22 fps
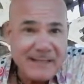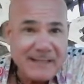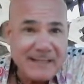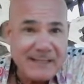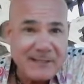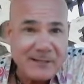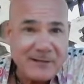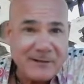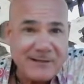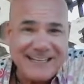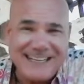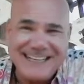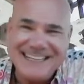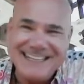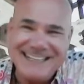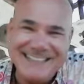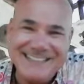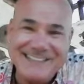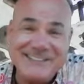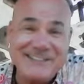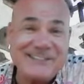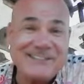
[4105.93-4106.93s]
you're
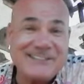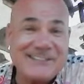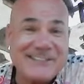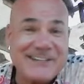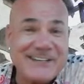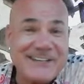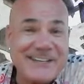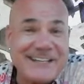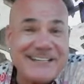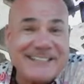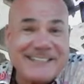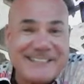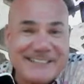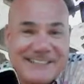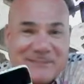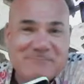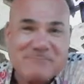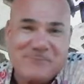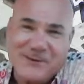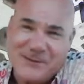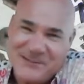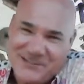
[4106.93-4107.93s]
it's good,
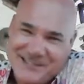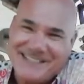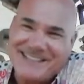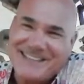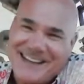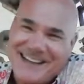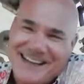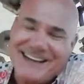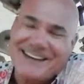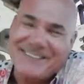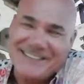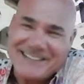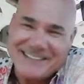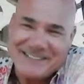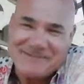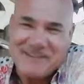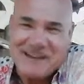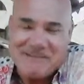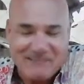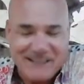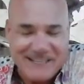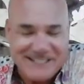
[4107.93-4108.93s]
Bush. No, I know what you
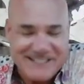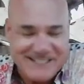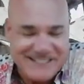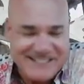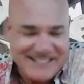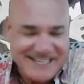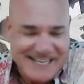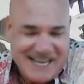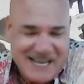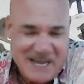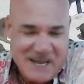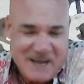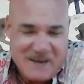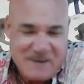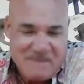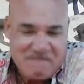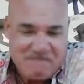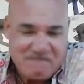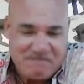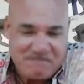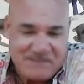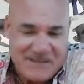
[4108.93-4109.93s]
mean, Bush.
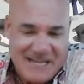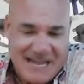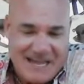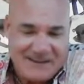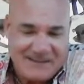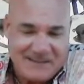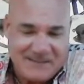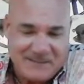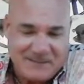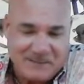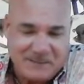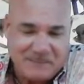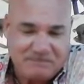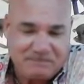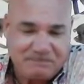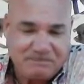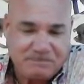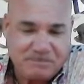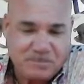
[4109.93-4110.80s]
Yeah, no, that's cool.